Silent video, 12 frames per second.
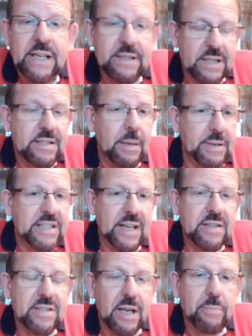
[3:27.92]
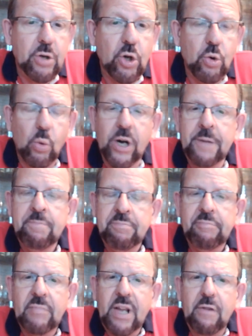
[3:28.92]
to some extent some who were
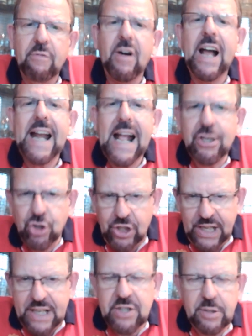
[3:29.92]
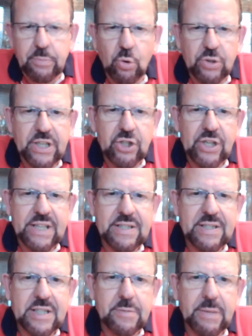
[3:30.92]
financially supporting
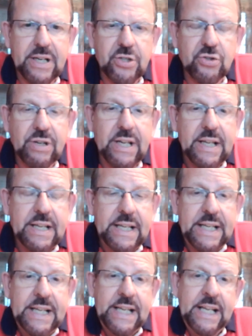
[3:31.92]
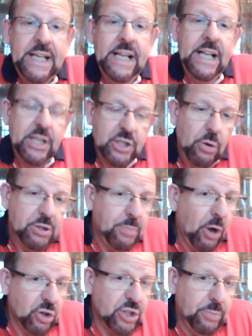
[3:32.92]
Jesus's ministry. So it's
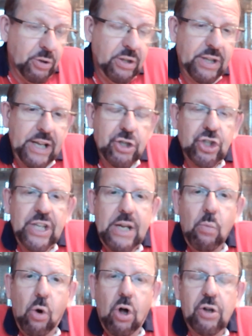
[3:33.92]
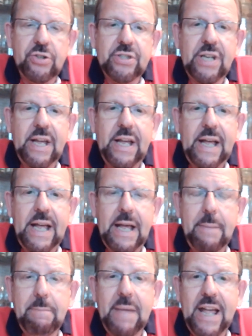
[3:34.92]
possible that she was
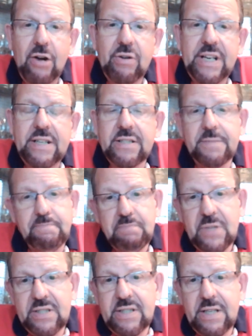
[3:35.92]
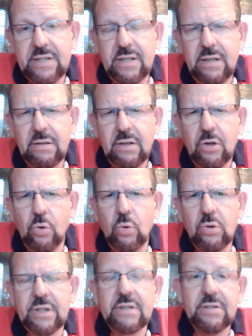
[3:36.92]
Mary's sister,
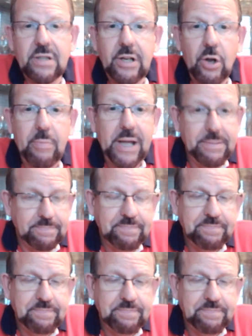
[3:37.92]
called Salome.